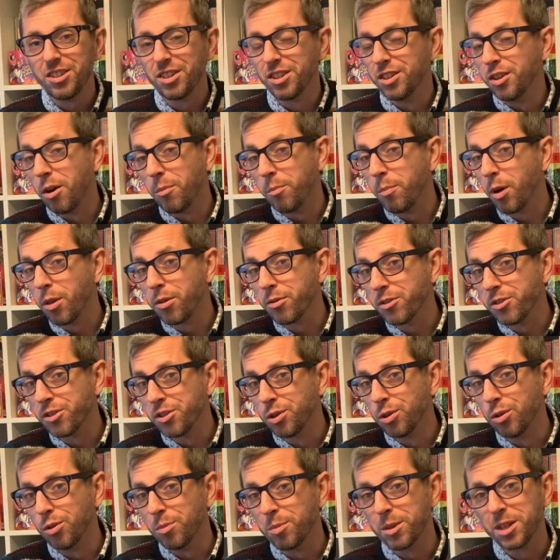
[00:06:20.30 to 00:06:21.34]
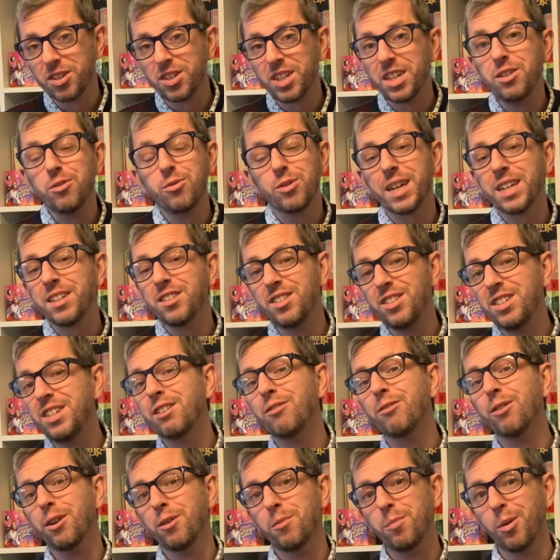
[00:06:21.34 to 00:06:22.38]
not bother at all, because then you'll get
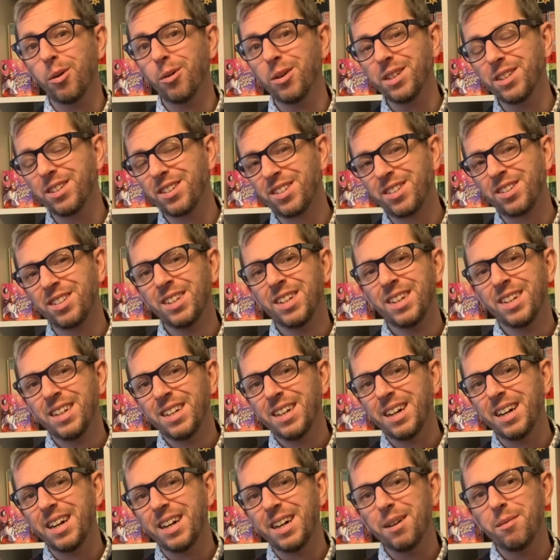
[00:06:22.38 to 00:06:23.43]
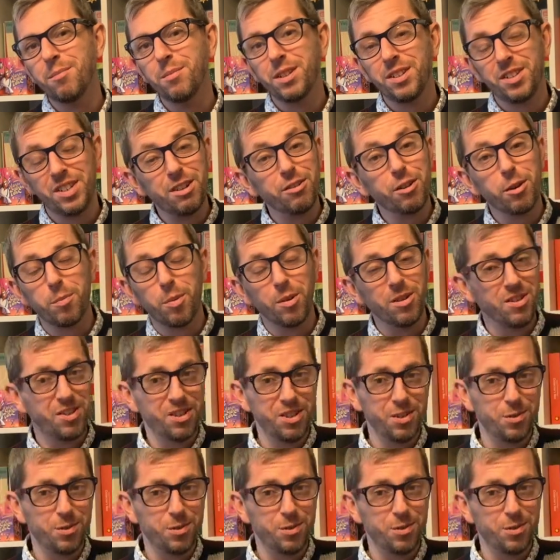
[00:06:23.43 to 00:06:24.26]
0 points. 0 points is